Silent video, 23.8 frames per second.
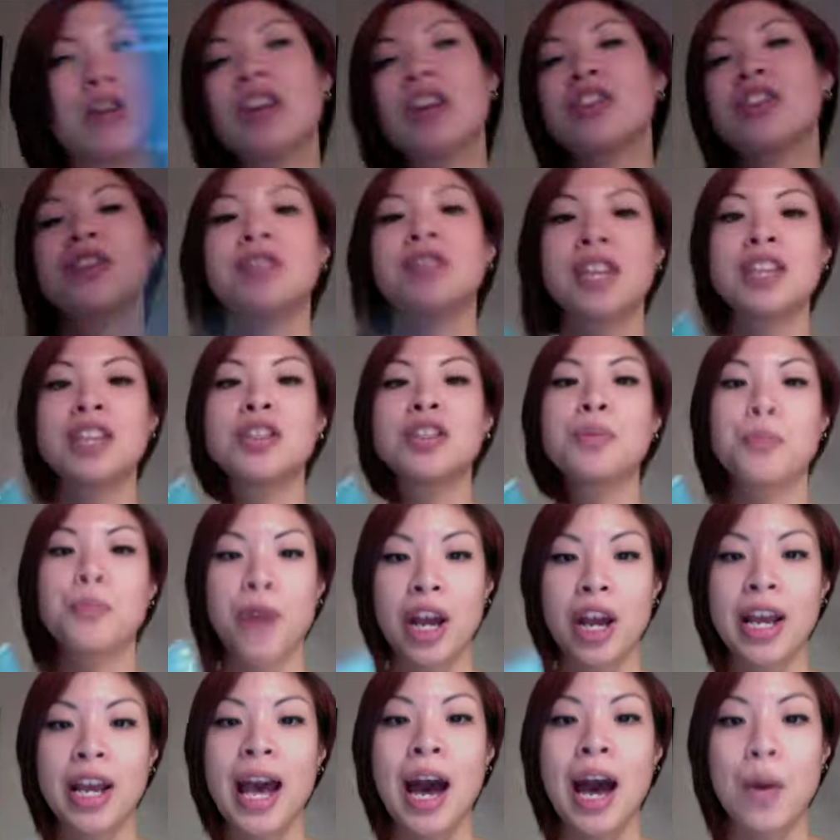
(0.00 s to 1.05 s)
don't tend to
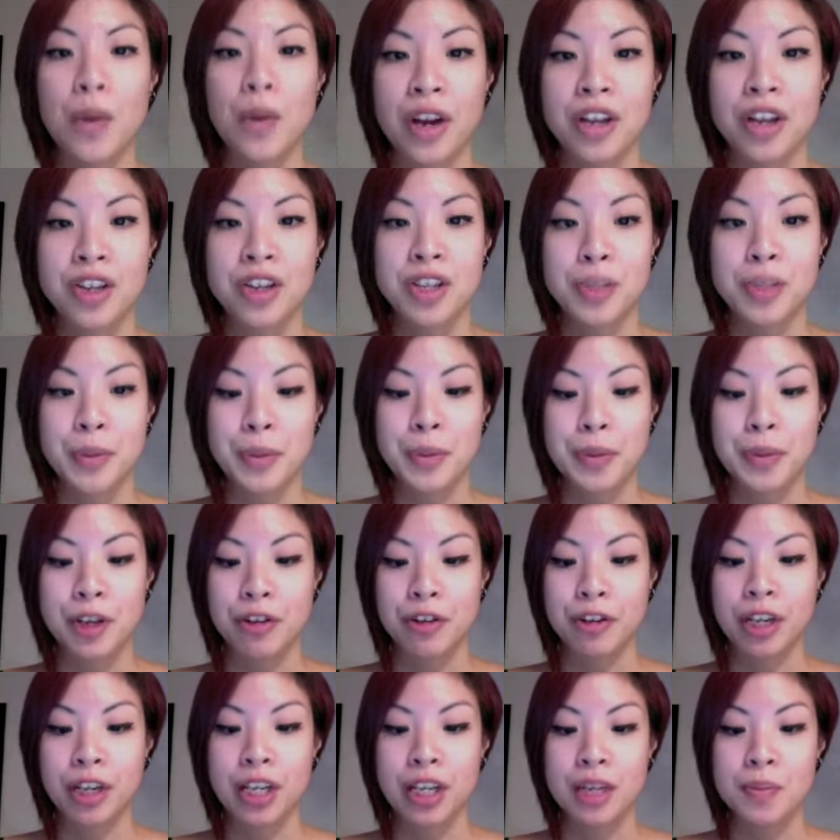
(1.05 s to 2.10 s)
break out when I use BB
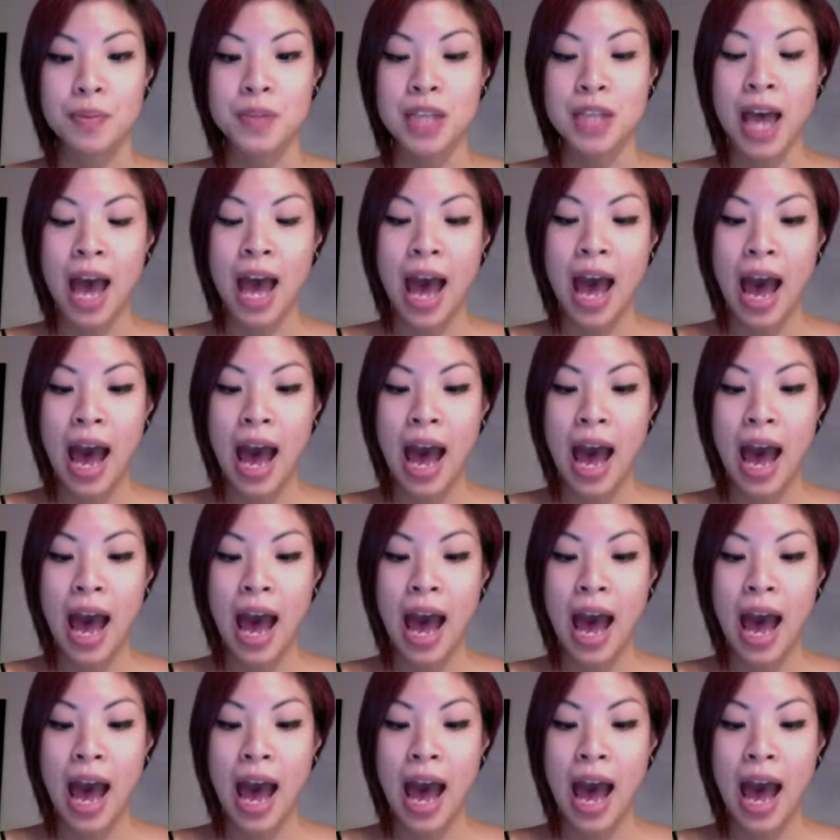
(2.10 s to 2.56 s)
creams,